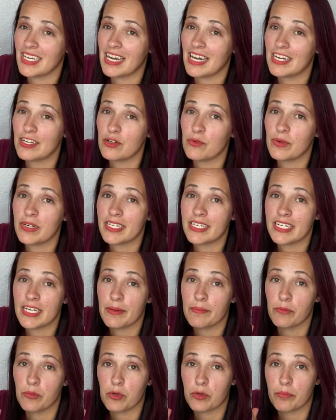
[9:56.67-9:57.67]
I don't want to get
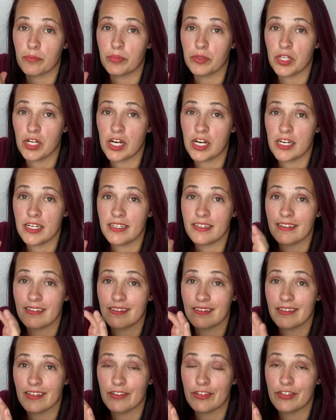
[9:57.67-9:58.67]
more blonde
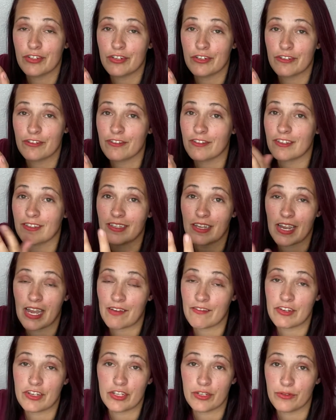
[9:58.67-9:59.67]
cylinders because I
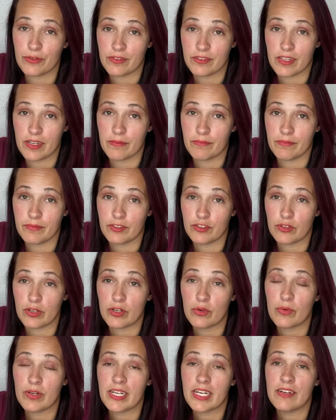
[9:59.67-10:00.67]
haven't used them. So I don't
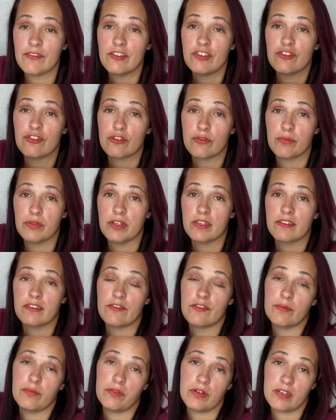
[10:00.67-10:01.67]
want to have a surplus of
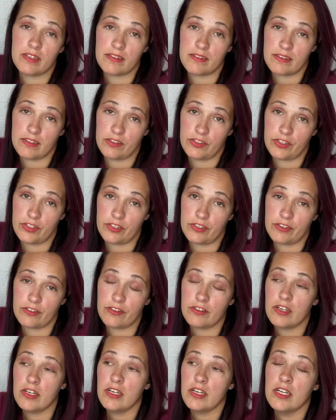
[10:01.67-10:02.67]
the blonde cylinders.
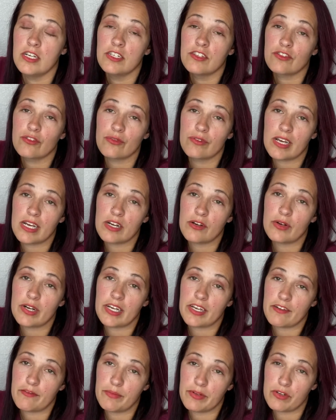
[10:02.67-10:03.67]
So now I
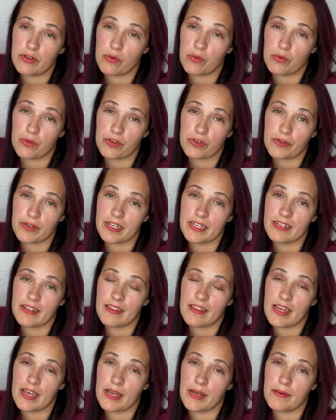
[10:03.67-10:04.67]
have been ordering
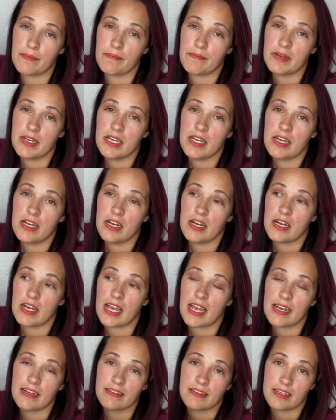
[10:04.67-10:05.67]
them
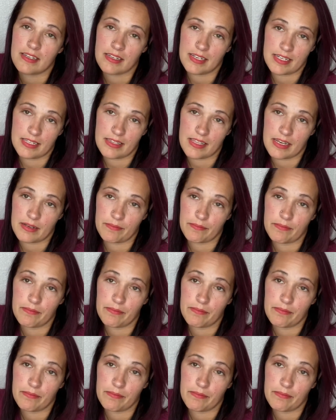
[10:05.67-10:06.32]
as I need them.